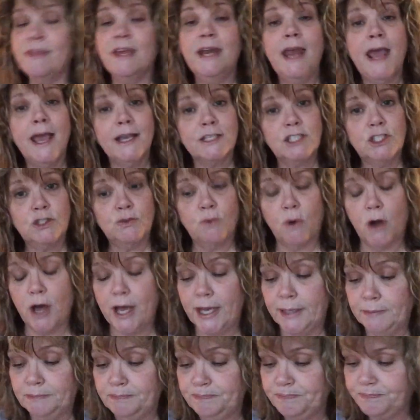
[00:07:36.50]
the next
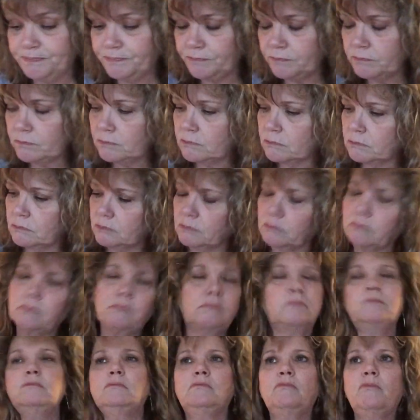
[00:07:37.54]
one,
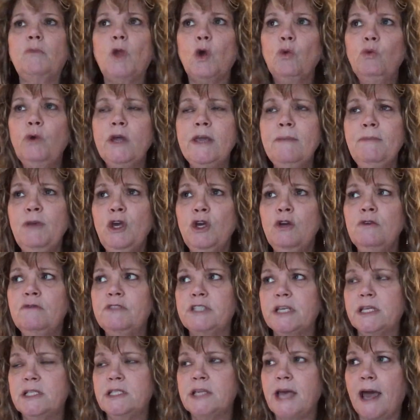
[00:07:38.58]
we
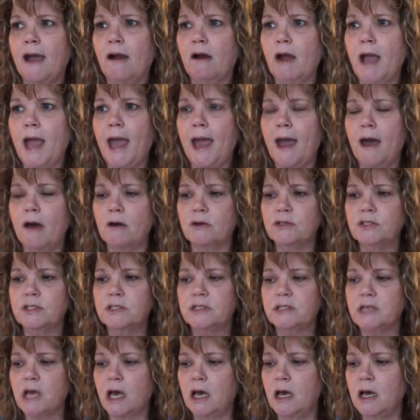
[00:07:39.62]
moved into our
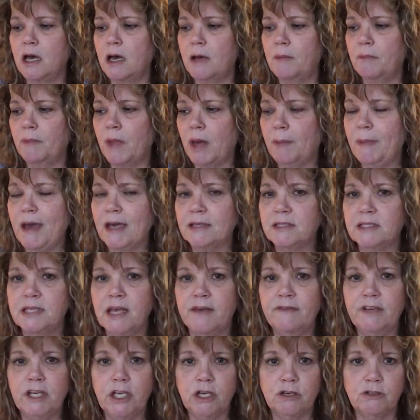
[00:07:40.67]
house um, about
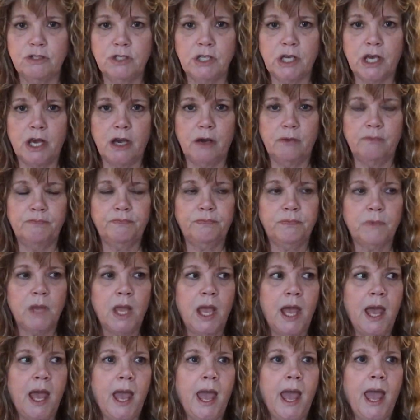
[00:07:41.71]
seven years ago.
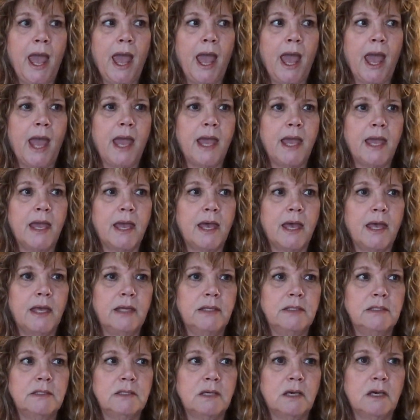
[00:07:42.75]

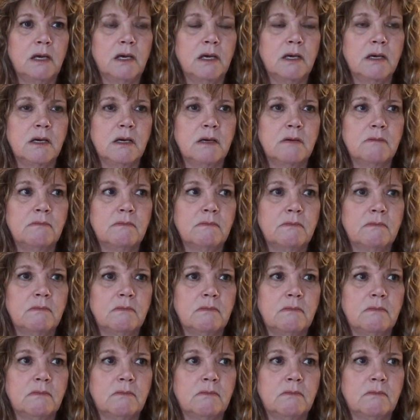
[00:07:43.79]
And um,